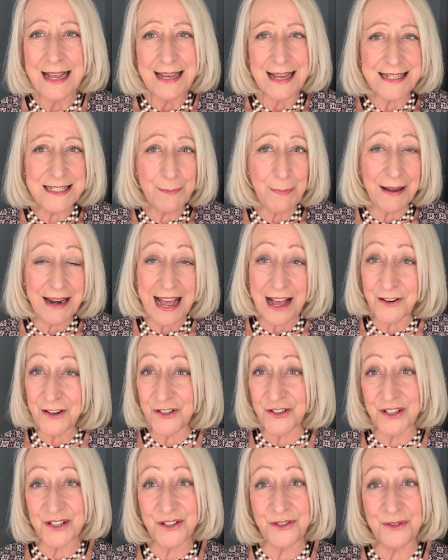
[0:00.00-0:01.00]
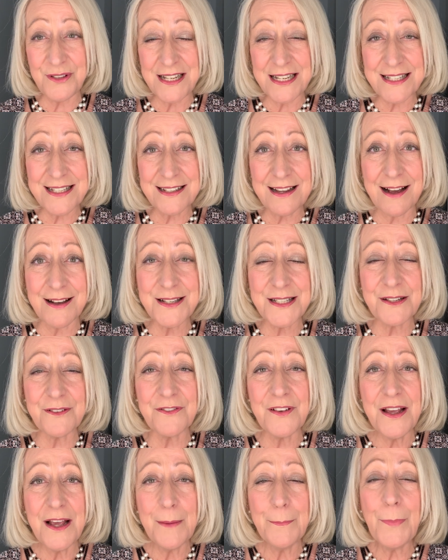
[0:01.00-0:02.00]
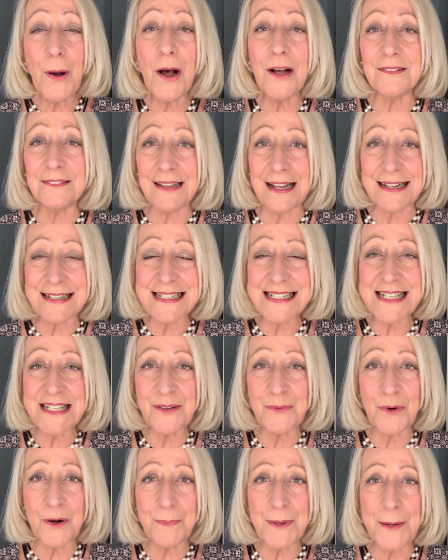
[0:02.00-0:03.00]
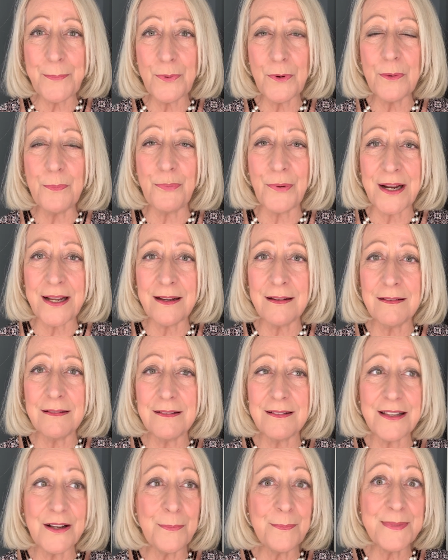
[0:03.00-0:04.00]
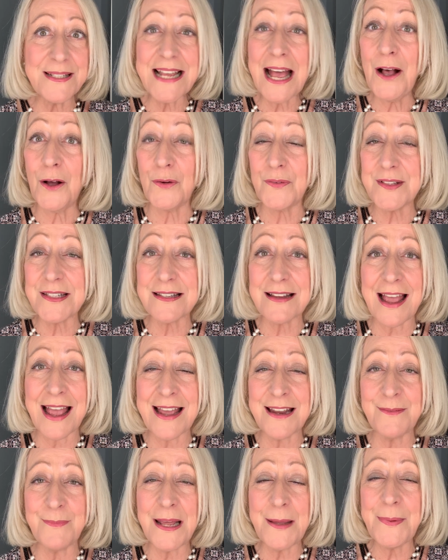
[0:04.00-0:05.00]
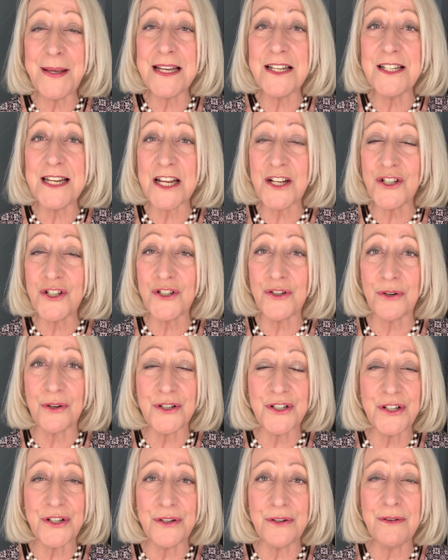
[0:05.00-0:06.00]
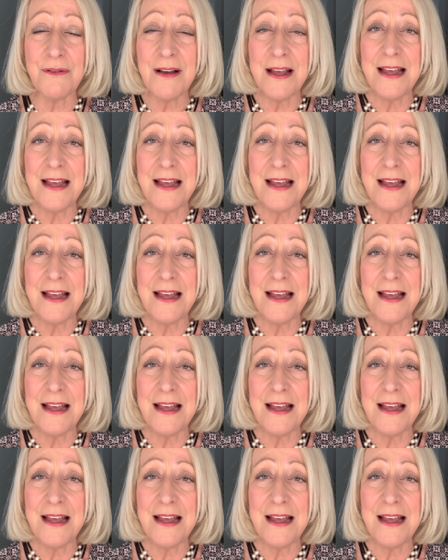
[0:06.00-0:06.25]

It's about how to just do these kinds of potlucks where people bring themselves and maybe a dish or two.